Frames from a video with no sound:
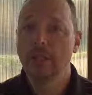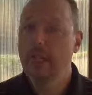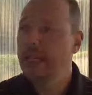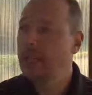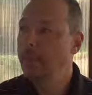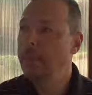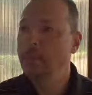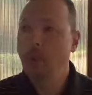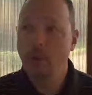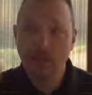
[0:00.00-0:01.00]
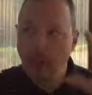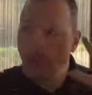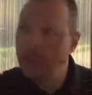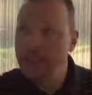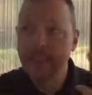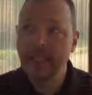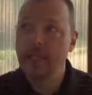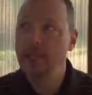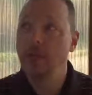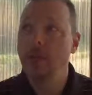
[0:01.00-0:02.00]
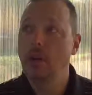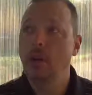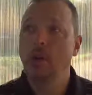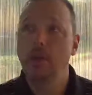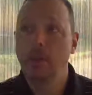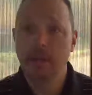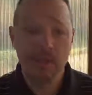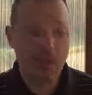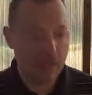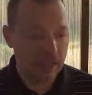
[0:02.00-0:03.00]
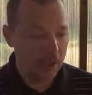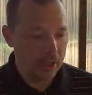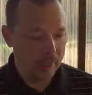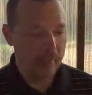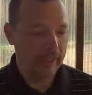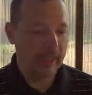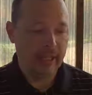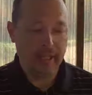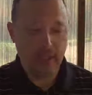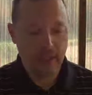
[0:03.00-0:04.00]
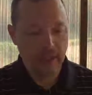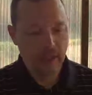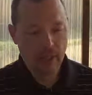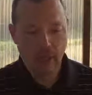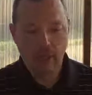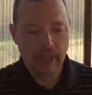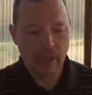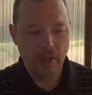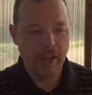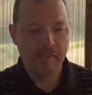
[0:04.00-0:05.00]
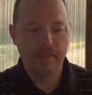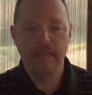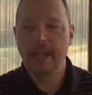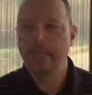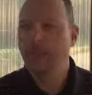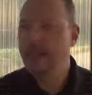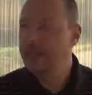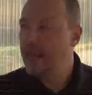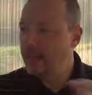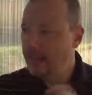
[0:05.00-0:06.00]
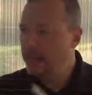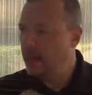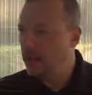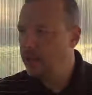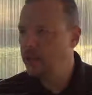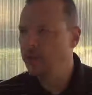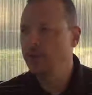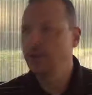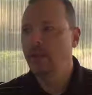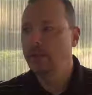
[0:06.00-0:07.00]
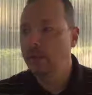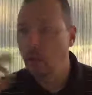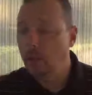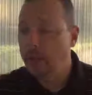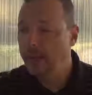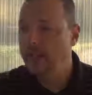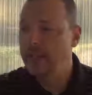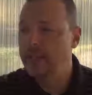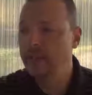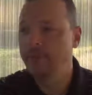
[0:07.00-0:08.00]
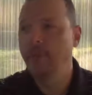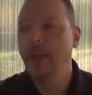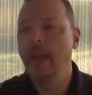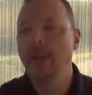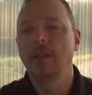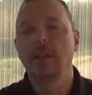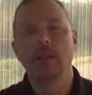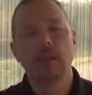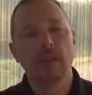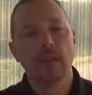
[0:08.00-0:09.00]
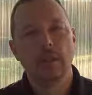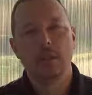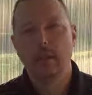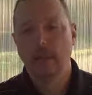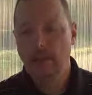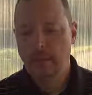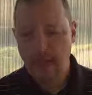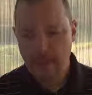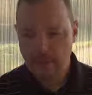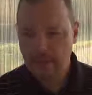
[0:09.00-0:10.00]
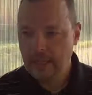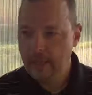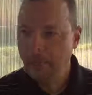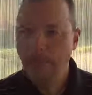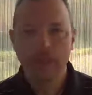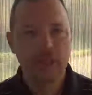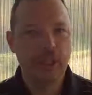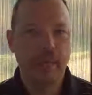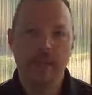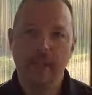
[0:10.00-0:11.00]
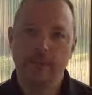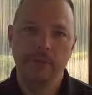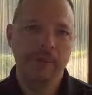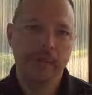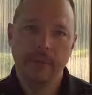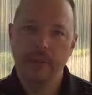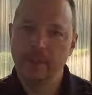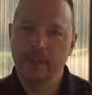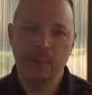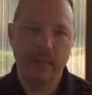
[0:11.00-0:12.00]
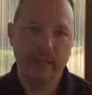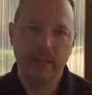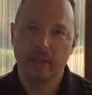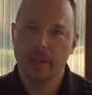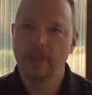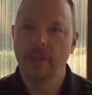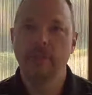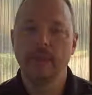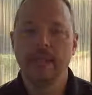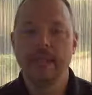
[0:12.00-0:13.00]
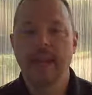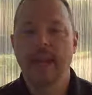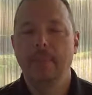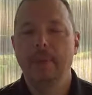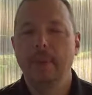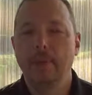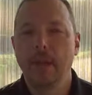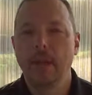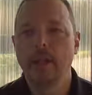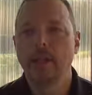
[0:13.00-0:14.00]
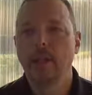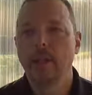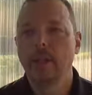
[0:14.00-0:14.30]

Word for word: So I get up in the morning, I got all these things going on. What am I doing? I look at my list all right, I already have my day planned out. I got all this other stuff. oh, I got an idea for that. I've got inputs coming in from emails and messages and events that happened overnight.